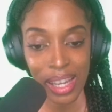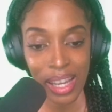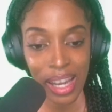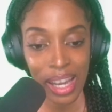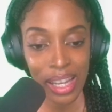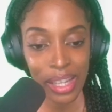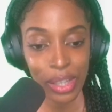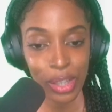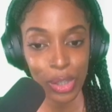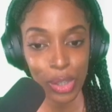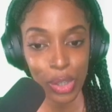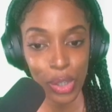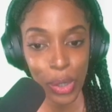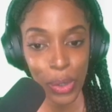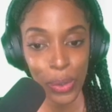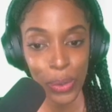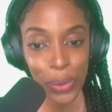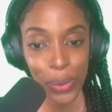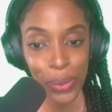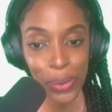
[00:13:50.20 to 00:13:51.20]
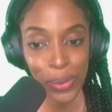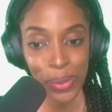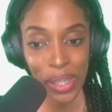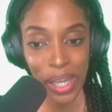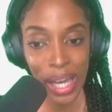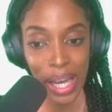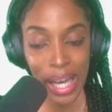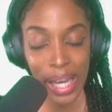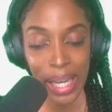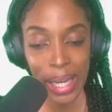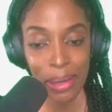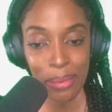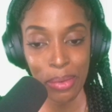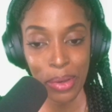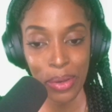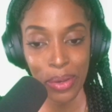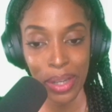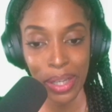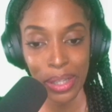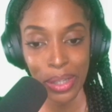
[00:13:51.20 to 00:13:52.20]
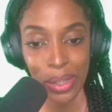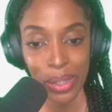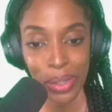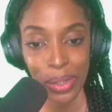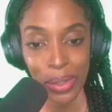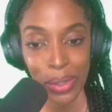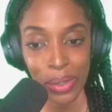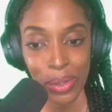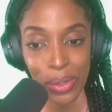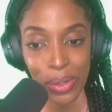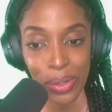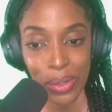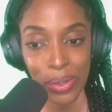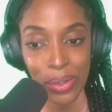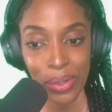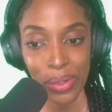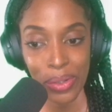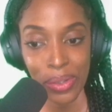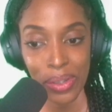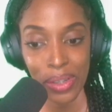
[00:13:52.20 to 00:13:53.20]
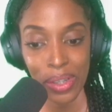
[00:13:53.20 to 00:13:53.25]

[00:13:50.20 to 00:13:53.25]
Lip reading: So I am going to